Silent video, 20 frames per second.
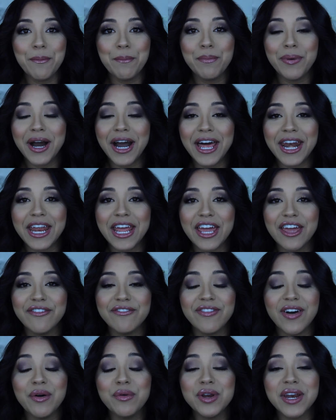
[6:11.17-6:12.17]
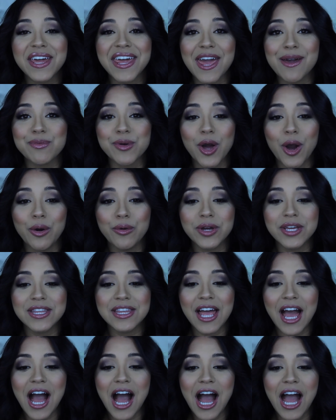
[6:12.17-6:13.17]
But if I would have kept
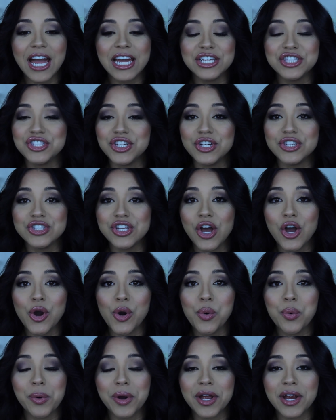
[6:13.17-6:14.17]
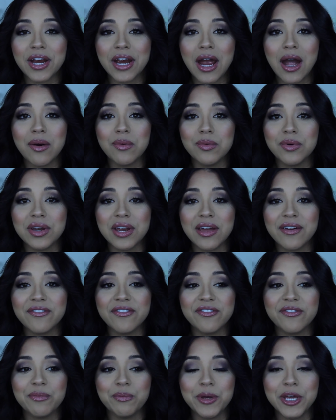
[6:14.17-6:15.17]
going, I don't know where I would
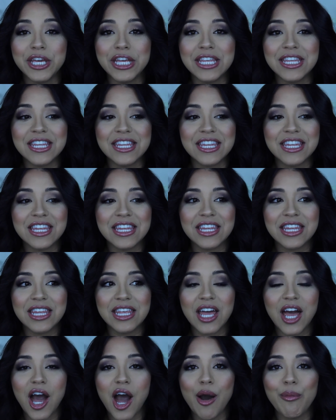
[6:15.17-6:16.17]
have been.